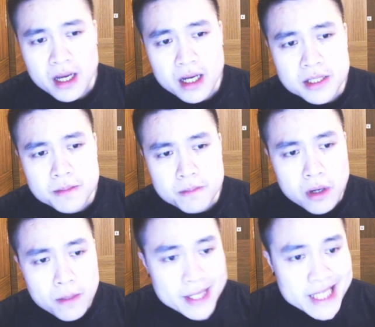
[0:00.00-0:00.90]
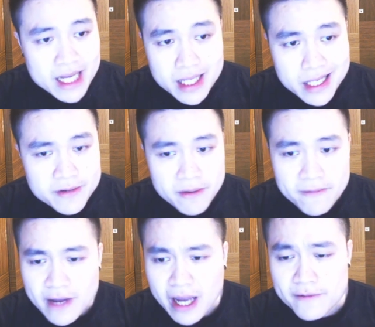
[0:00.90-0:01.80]
a small percentage from
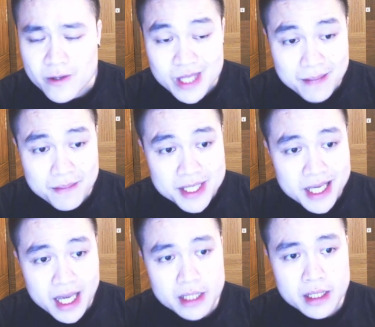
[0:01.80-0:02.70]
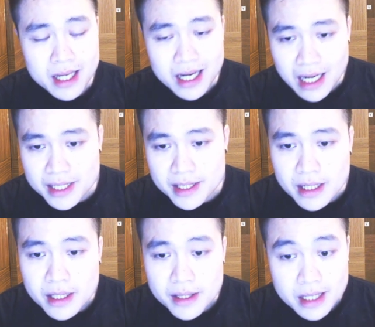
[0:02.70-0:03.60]
5 to 10%
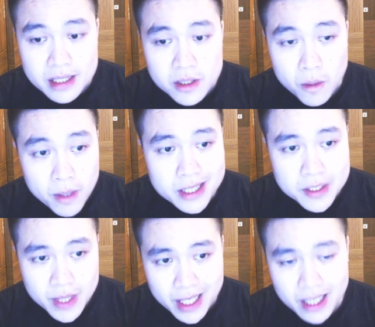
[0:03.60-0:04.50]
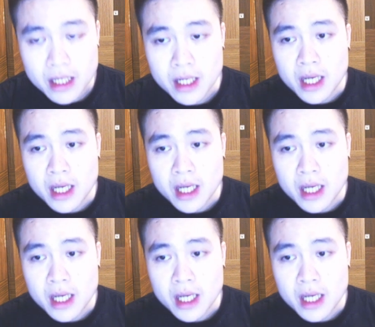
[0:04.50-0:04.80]
lesser than the stock price today,